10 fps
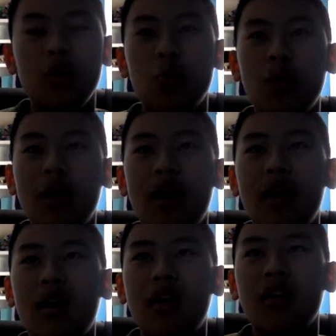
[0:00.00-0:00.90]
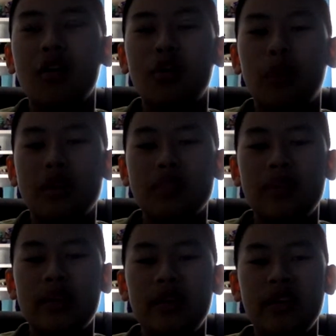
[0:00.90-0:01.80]
Well, you must
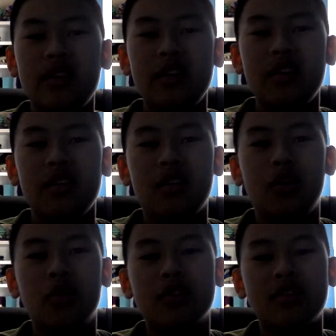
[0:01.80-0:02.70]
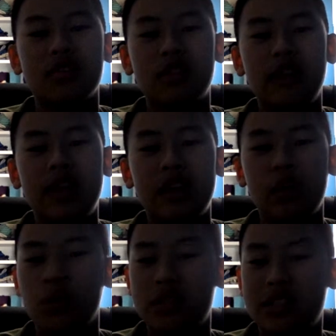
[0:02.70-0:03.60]
be over
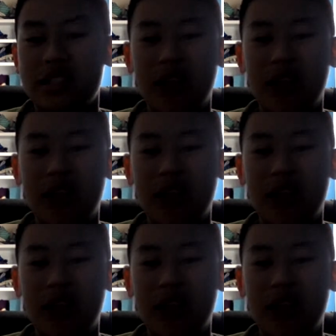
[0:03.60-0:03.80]
13, which